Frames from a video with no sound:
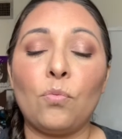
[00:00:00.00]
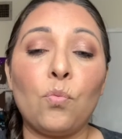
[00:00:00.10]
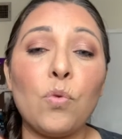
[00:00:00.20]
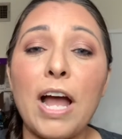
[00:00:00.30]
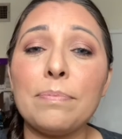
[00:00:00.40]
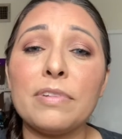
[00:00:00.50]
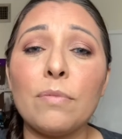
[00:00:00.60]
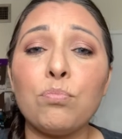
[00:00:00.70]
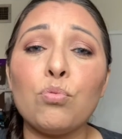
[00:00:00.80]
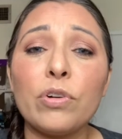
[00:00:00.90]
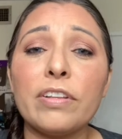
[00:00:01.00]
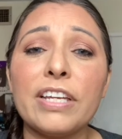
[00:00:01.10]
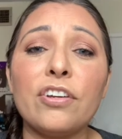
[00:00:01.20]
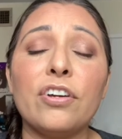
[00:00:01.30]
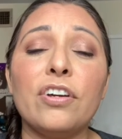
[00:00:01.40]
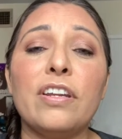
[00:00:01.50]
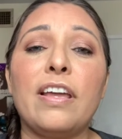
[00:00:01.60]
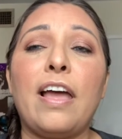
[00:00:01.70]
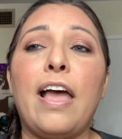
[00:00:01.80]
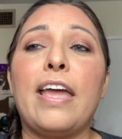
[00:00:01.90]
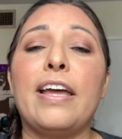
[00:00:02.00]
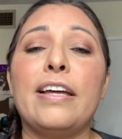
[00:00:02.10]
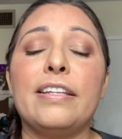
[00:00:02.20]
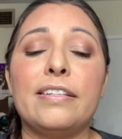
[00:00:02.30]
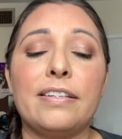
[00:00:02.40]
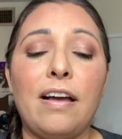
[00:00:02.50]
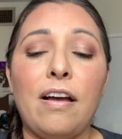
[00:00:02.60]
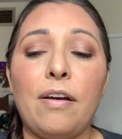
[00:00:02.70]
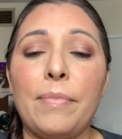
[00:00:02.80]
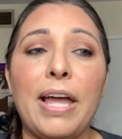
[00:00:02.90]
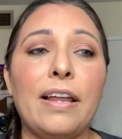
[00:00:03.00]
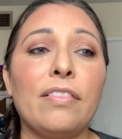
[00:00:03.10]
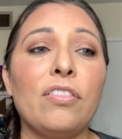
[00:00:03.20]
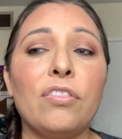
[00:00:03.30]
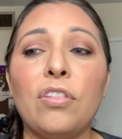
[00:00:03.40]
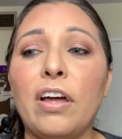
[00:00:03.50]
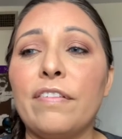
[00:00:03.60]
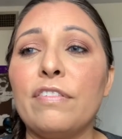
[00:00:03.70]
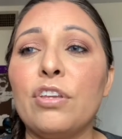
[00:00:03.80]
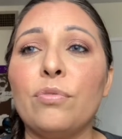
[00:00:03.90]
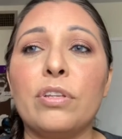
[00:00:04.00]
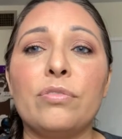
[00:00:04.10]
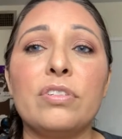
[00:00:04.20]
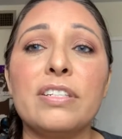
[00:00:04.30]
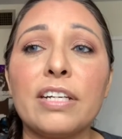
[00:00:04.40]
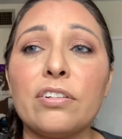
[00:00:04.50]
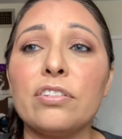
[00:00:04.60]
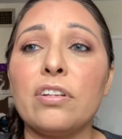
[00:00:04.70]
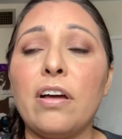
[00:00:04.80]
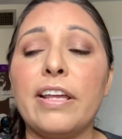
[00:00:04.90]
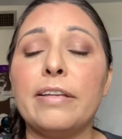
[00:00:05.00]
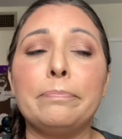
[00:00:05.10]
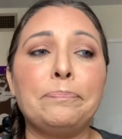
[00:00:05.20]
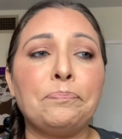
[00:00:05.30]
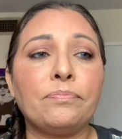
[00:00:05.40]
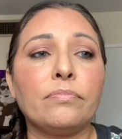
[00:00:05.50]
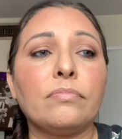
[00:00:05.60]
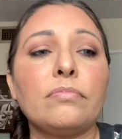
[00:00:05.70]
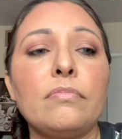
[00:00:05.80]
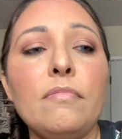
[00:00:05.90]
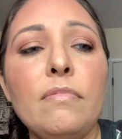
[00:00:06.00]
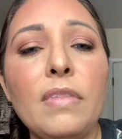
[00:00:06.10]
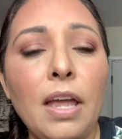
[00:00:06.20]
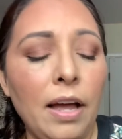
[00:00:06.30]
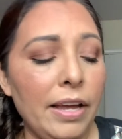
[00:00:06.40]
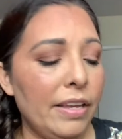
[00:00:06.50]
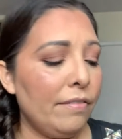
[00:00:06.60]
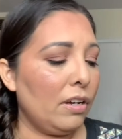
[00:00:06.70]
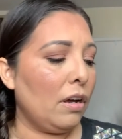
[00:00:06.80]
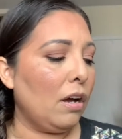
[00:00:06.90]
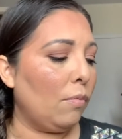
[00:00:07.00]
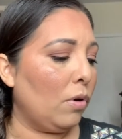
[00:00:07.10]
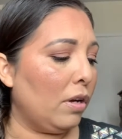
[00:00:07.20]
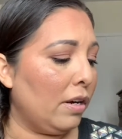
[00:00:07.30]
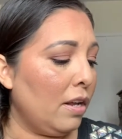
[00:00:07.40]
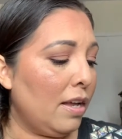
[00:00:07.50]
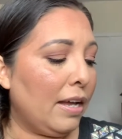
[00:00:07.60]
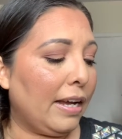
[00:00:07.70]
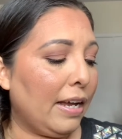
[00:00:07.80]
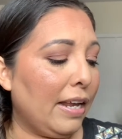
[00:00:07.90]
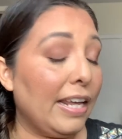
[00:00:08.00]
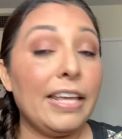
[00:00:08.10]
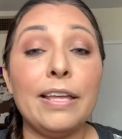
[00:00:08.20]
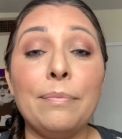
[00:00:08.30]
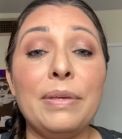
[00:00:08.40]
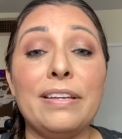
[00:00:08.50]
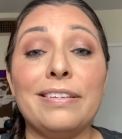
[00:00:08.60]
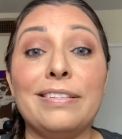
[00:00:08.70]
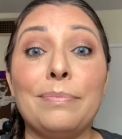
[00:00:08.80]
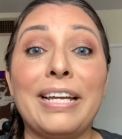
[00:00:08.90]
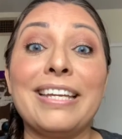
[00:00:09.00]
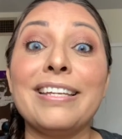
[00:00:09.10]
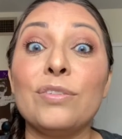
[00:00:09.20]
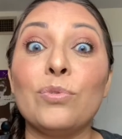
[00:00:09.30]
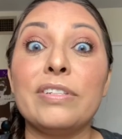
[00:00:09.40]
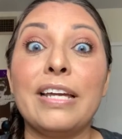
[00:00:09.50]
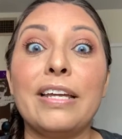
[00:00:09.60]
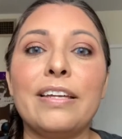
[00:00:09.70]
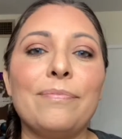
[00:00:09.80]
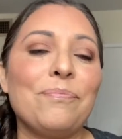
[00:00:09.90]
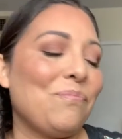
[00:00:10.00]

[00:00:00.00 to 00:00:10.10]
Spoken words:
wrapped up really good, and it had a lot of cute little stickers on it. I even got one I kind of hid because my kids will take it.